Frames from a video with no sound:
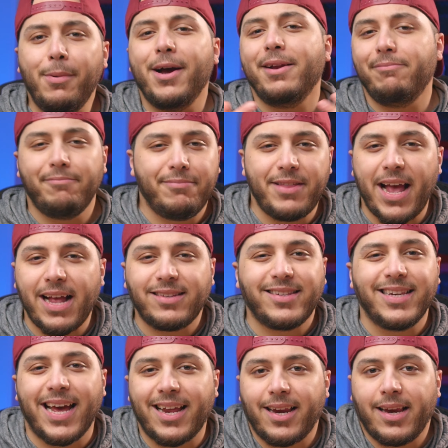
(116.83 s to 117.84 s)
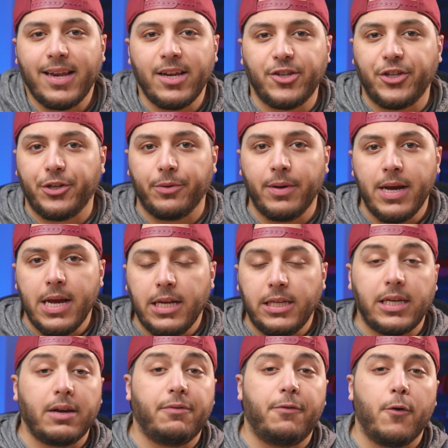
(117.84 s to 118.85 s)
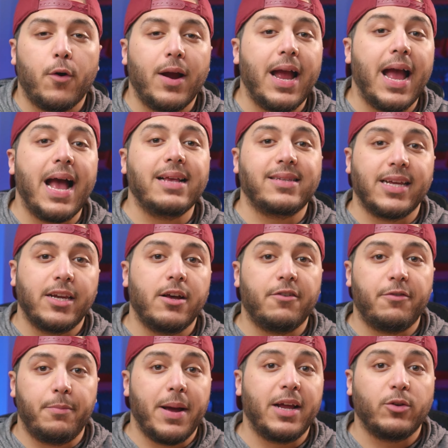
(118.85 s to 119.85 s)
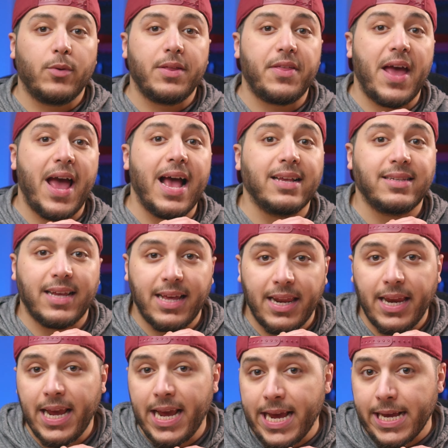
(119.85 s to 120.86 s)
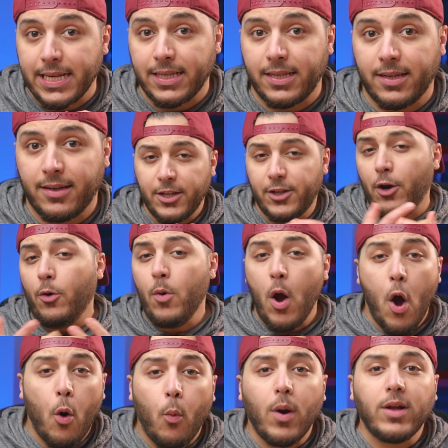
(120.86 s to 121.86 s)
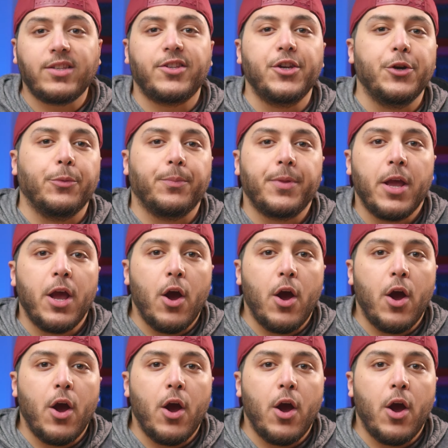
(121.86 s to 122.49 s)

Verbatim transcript: but that's not an issue. Gen 4 has enough bandwidth as it is. So what's new?